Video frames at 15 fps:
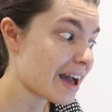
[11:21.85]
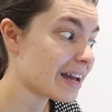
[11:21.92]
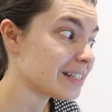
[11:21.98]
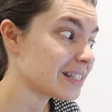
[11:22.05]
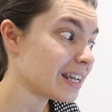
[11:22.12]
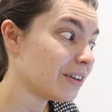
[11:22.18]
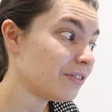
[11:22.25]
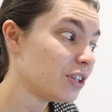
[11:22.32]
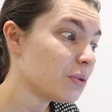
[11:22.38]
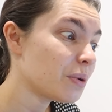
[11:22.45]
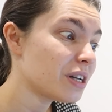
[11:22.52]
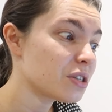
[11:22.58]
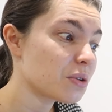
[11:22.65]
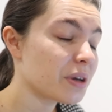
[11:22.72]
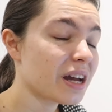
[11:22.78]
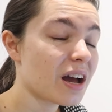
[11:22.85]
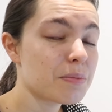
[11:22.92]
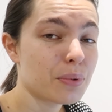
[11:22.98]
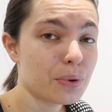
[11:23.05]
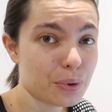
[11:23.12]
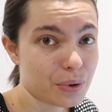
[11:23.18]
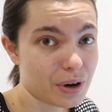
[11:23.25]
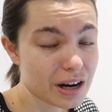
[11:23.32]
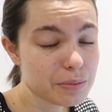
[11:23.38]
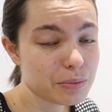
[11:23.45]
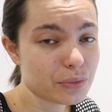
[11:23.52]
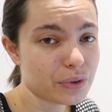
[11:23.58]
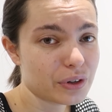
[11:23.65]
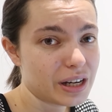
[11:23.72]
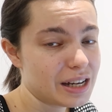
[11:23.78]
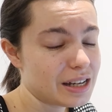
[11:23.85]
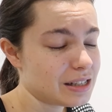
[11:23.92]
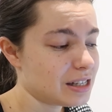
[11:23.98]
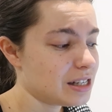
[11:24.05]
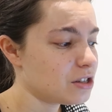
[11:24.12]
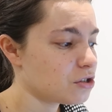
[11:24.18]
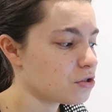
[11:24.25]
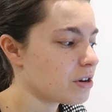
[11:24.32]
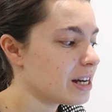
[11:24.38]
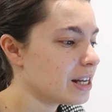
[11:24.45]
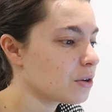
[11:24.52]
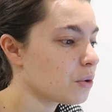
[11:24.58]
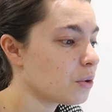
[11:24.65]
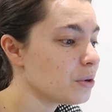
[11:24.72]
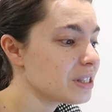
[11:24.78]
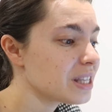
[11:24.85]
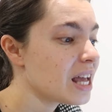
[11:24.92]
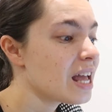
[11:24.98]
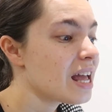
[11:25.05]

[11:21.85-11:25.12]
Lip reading: And if you are doing a primary teacher training course,